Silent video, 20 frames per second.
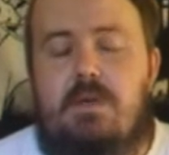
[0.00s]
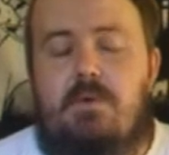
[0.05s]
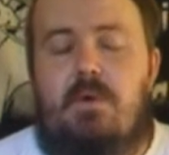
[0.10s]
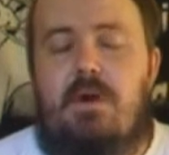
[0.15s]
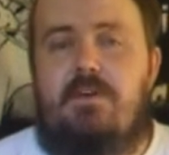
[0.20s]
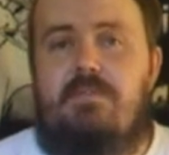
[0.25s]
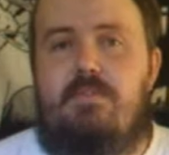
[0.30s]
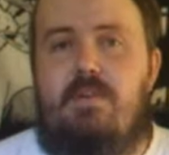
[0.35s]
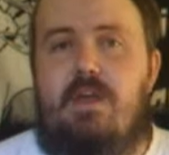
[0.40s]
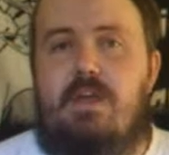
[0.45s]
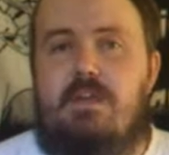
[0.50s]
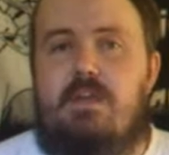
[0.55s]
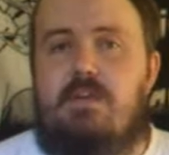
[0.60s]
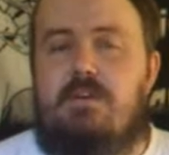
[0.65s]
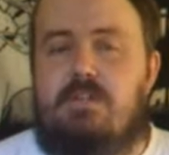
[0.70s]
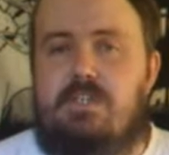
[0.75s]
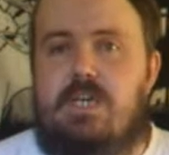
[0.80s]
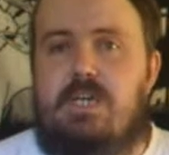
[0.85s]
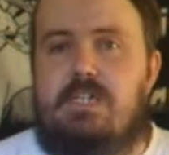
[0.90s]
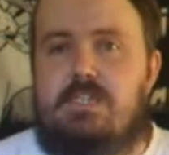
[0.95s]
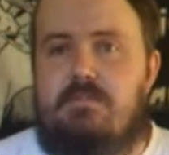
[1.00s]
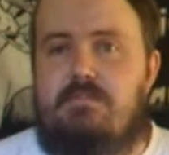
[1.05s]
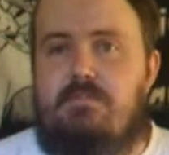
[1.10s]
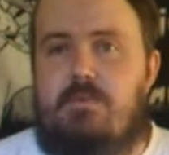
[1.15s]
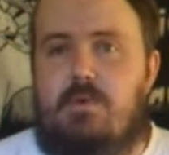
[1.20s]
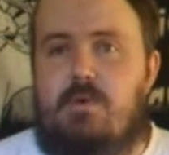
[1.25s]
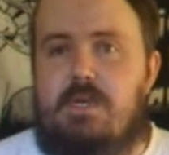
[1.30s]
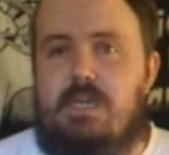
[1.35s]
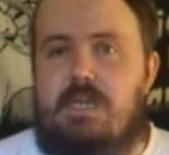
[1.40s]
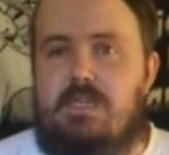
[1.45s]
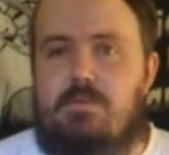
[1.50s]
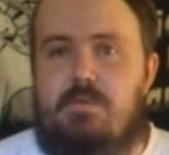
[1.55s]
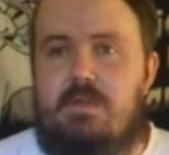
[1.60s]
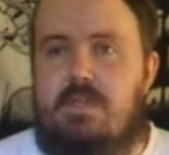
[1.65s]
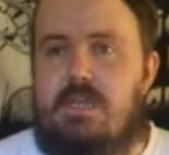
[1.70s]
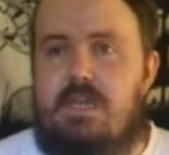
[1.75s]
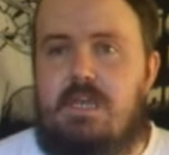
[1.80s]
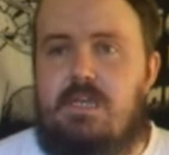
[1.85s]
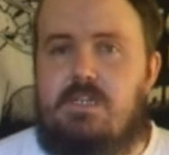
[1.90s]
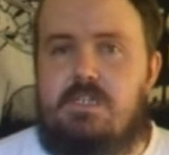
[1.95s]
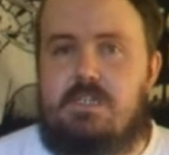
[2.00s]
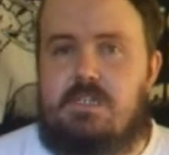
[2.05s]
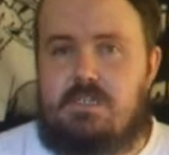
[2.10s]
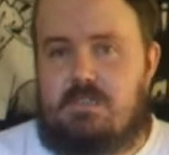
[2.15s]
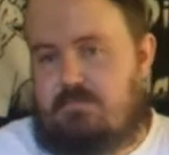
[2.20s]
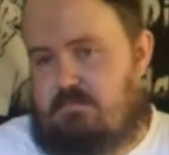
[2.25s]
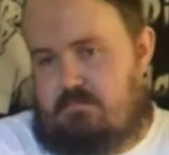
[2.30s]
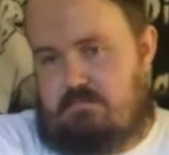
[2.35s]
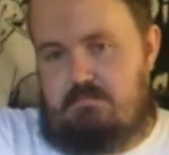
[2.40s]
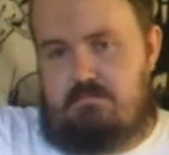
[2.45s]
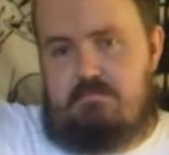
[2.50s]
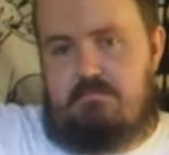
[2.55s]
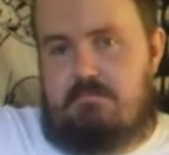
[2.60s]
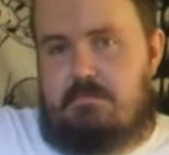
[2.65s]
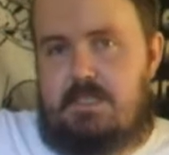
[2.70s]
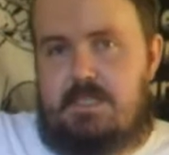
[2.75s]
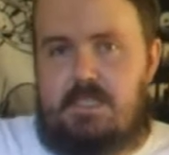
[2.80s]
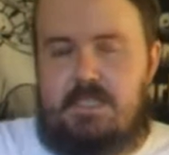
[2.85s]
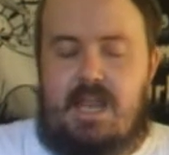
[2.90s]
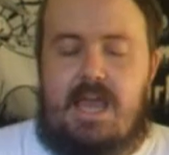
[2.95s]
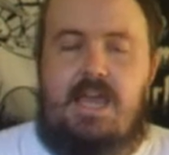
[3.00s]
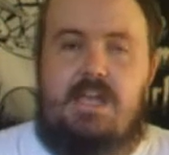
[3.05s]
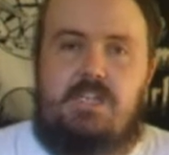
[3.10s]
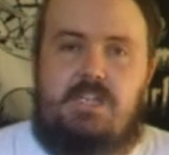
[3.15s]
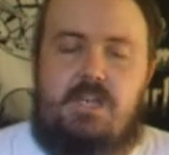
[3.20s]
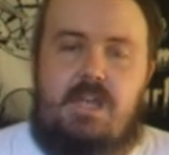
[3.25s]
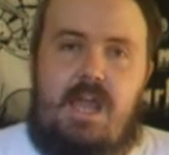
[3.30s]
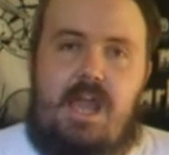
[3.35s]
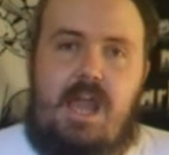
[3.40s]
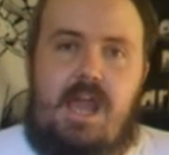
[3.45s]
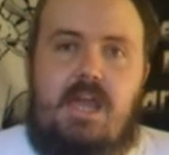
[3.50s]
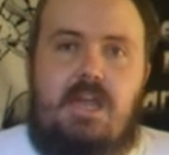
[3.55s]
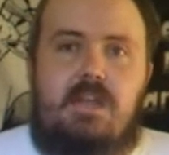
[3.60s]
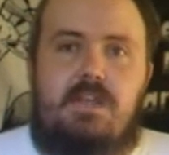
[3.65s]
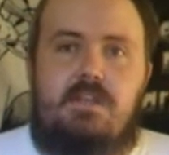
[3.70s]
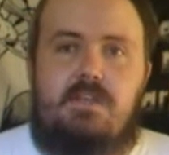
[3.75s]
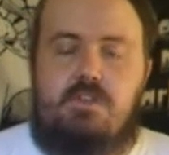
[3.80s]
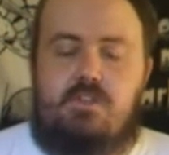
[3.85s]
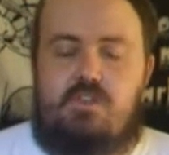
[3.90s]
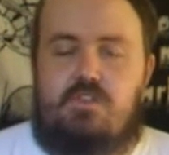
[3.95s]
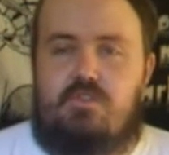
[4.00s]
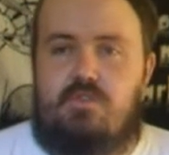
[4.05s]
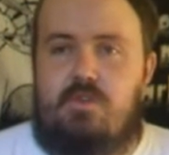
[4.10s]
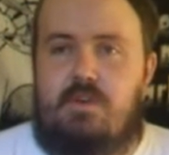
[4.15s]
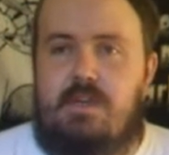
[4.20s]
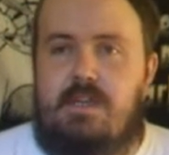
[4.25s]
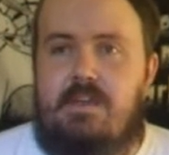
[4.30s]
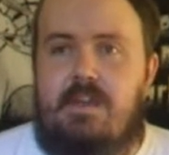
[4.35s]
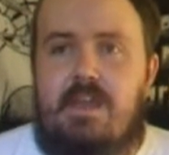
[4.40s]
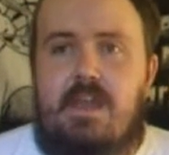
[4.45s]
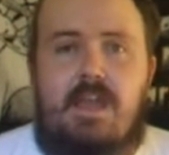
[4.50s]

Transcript: Why, like, you know, Jason Voorhees, wouldn't he just slash and hack and destroy?